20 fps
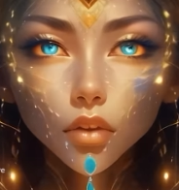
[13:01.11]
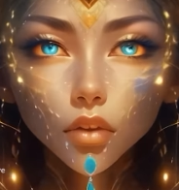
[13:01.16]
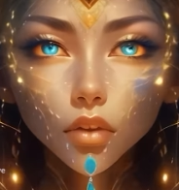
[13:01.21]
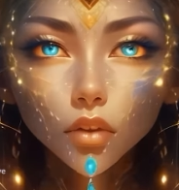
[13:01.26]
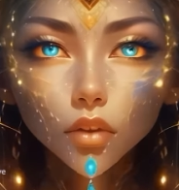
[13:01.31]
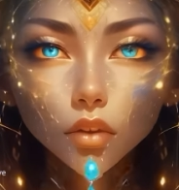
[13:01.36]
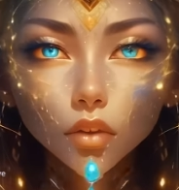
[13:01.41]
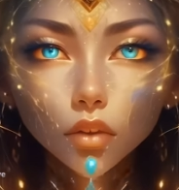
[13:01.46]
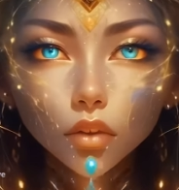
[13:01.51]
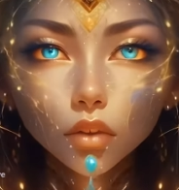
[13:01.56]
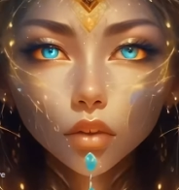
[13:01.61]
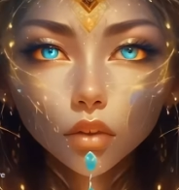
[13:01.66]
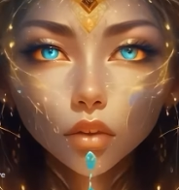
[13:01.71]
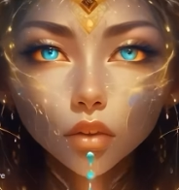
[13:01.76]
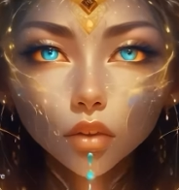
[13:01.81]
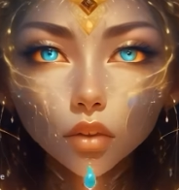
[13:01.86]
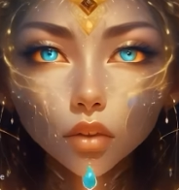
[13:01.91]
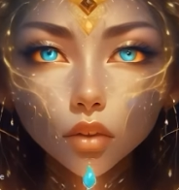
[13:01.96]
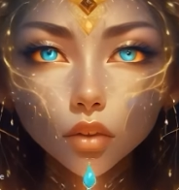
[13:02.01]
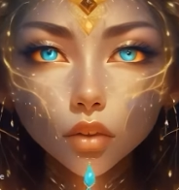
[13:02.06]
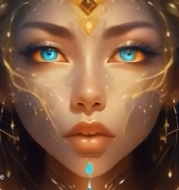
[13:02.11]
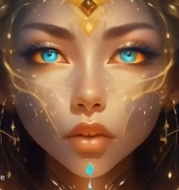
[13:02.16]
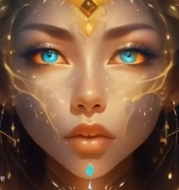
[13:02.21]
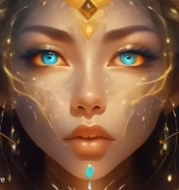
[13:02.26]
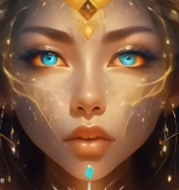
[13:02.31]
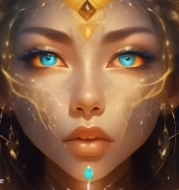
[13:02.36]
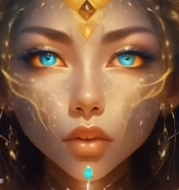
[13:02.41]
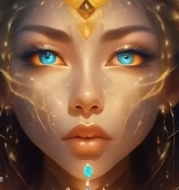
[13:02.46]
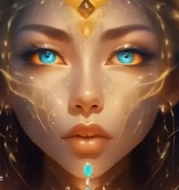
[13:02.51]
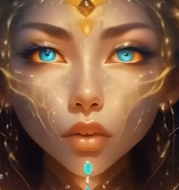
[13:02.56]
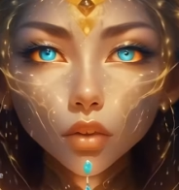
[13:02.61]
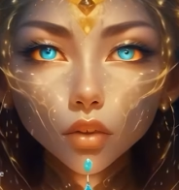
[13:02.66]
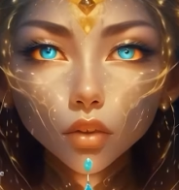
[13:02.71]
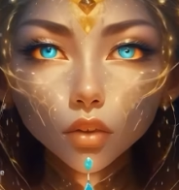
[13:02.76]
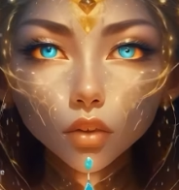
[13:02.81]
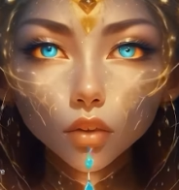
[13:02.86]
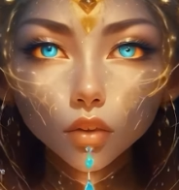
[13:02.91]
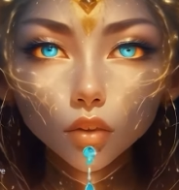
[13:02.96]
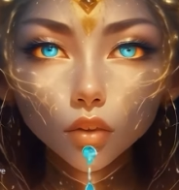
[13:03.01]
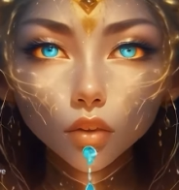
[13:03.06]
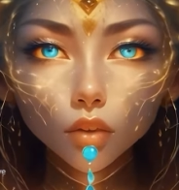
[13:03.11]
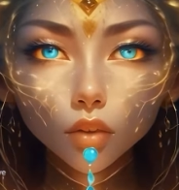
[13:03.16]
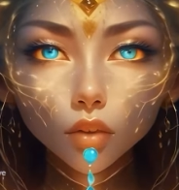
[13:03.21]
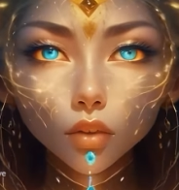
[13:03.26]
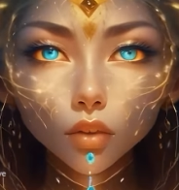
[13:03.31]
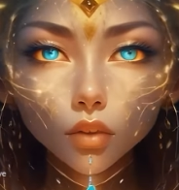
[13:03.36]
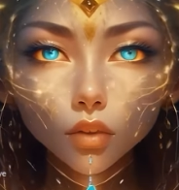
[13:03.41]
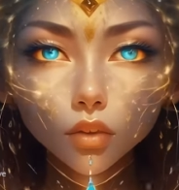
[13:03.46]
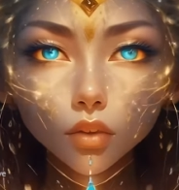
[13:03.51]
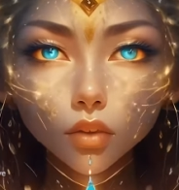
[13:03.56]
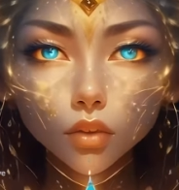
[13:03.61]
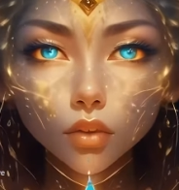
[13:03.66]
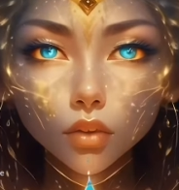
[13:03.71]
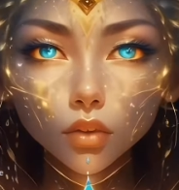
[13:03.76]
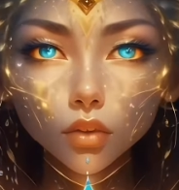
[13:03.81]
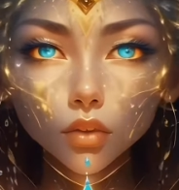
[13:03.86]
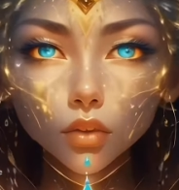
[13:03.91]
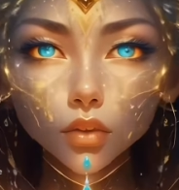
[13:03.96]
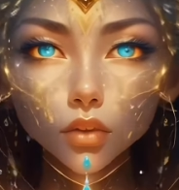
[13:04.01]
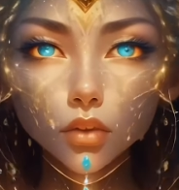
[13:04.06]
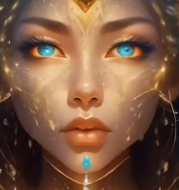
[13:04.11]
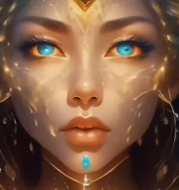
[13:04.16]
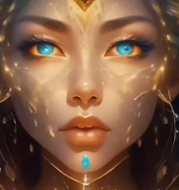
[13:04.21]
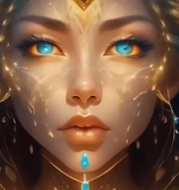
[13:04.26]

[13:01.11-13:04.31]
of the instrument firmly while the Lama